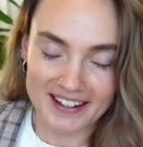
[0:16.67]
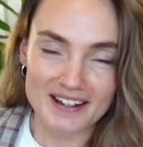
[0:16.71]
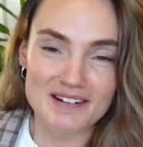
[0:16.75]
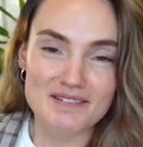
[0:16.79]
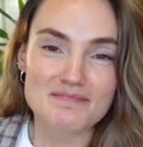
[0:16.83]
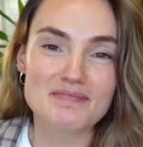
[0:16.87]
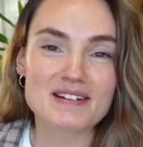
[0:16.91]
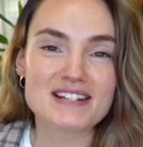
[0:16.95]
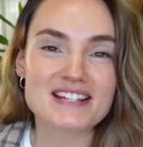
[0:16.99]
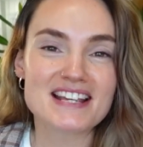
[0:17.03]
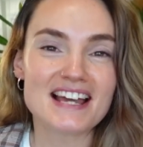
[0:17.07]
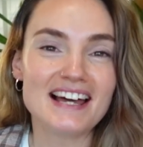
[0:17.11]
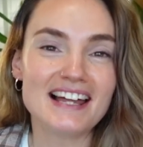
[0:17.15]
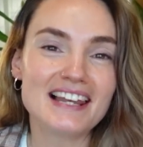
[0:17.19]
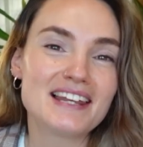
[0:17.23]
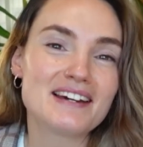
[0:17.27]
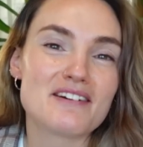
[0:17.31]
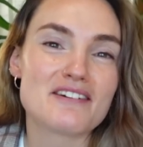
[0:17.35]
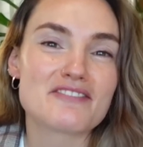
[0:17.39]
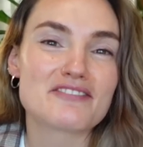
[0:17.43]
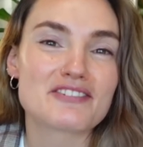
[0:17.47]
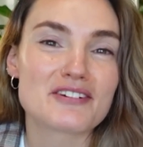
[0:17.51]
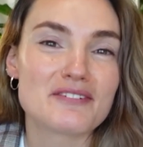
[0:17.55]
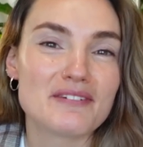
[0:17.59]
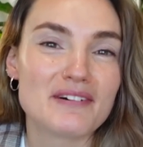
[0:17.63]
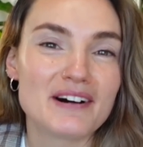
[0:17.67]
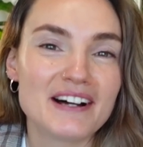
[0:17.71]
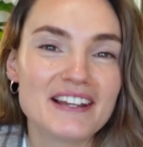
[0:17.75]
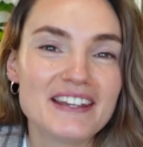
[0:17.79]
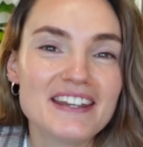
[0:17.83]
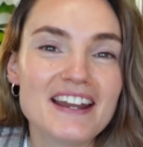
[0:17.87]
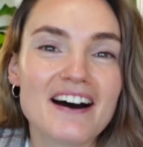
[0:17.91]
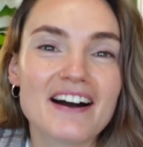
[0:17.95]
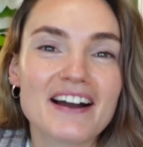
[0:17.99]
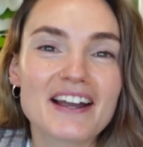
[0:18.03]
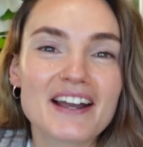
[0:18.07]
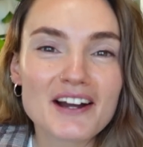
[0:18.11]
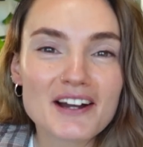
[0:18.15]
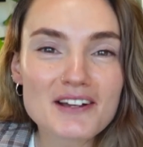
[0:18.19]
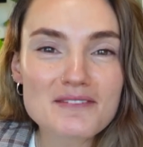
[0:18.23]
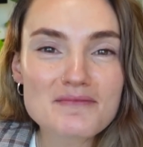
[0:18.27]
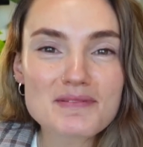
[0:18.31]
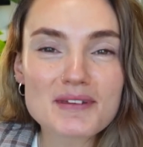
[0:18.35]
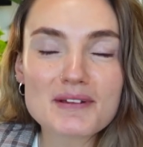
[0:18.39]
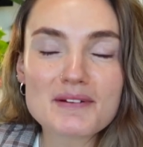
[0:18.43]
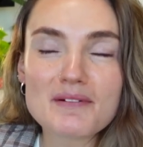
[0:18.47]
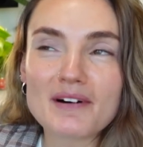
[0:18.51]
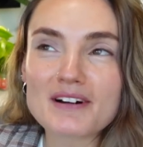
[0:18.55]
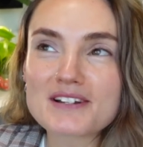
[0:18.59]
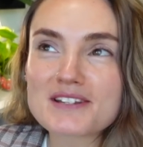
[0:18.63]
But hello everyone, I
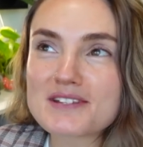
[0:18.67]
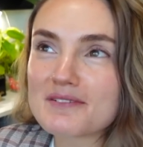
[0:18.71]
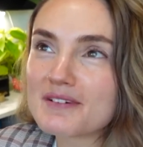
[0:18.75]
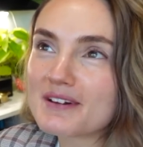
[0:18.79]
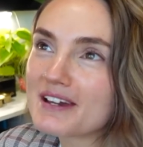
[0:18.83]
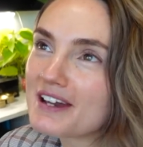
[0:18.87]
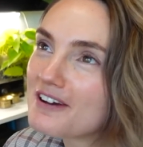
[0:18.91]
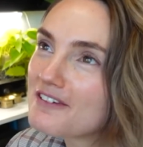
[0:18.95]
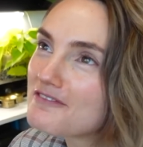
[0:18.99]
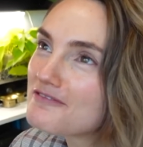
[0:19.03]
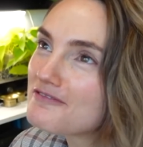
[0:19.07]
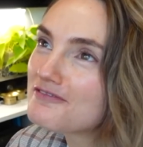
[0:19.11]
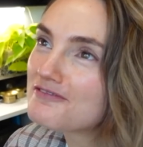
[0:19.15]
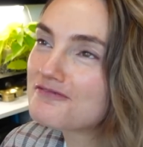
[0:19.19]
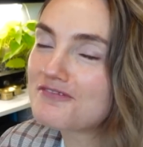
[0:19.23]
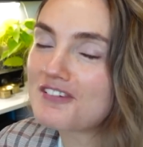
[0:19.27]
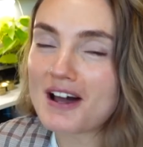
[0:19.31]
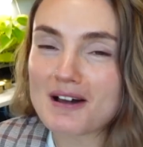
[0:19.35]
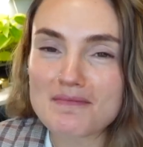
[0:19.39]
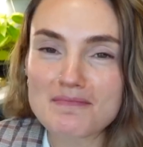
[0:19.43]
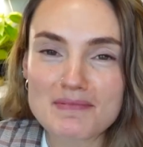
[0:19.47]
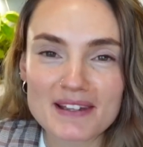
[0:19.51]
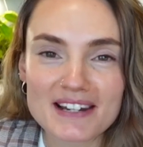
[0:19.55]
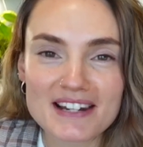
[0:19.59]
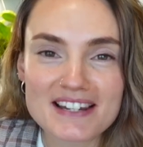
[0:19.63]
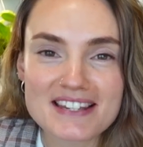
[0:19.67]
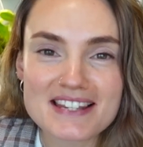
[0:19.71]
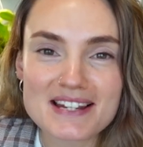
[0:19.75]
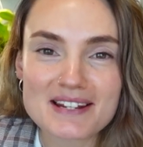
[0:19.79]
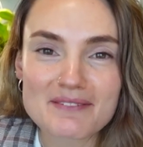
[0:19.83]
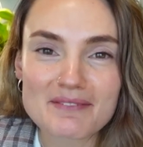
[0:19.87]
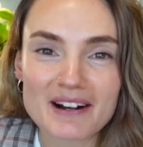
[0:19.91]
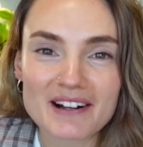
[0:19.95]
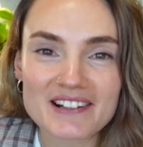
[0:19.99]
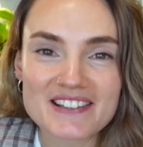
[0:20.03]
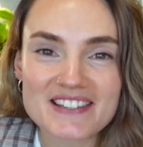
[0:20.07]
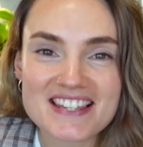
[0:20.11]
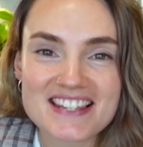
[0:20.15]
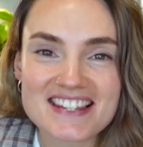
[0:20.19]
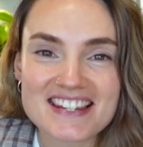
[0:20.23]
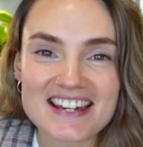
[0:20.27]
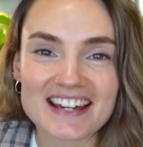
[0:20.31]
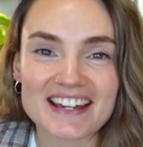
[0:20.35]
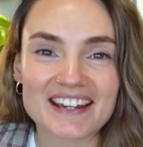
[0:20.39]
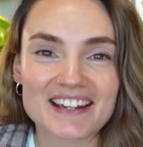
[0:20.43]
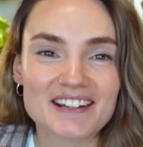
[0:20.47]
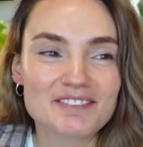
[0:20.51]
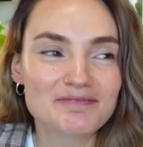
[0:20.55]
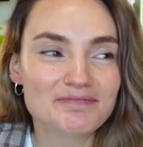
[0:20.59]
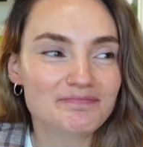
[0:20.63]
hope you are doing fabulously well
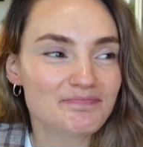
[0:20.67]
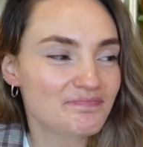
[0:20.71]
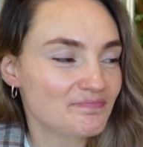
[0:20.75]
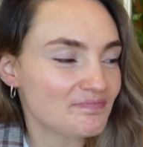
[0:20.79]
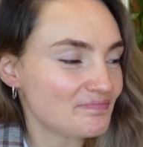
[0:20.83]
today.